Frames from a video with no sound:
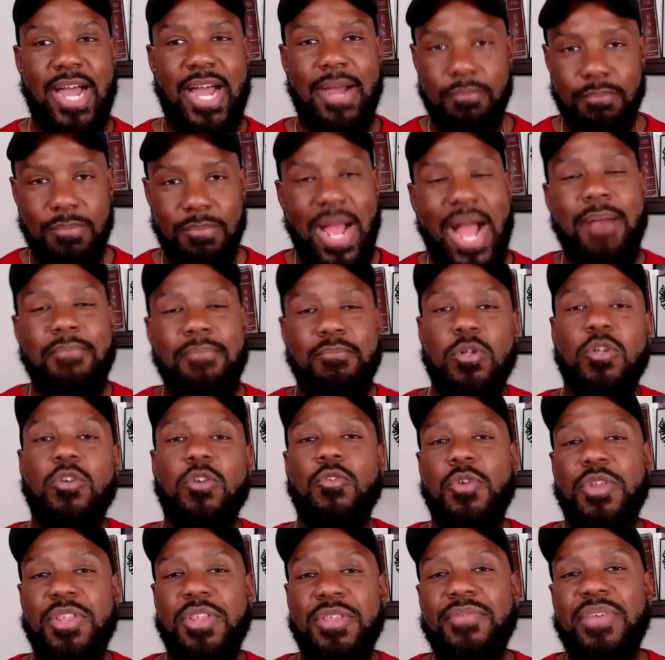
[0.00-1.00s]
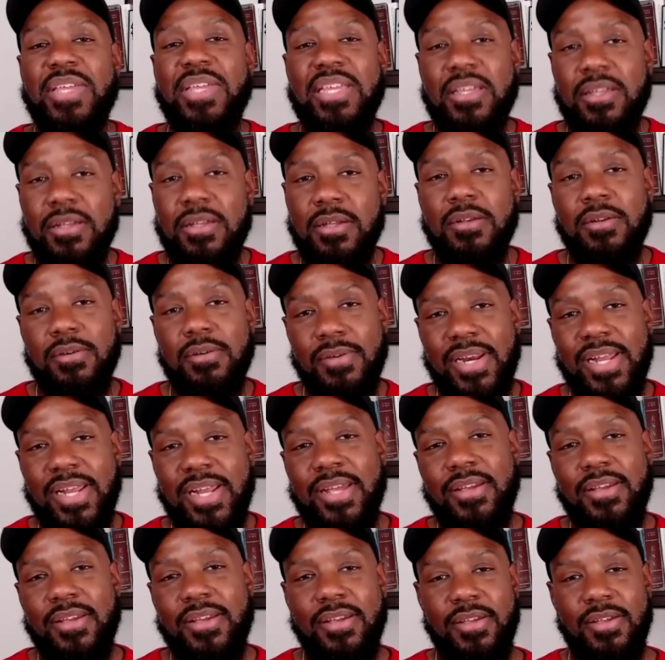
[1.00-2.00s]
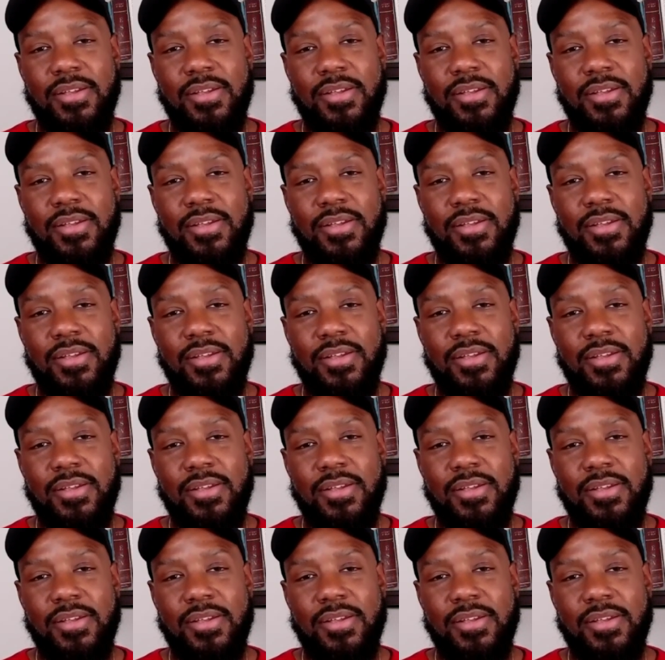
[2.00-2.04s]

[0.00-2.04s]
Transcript: "I'm I'm grieving," right?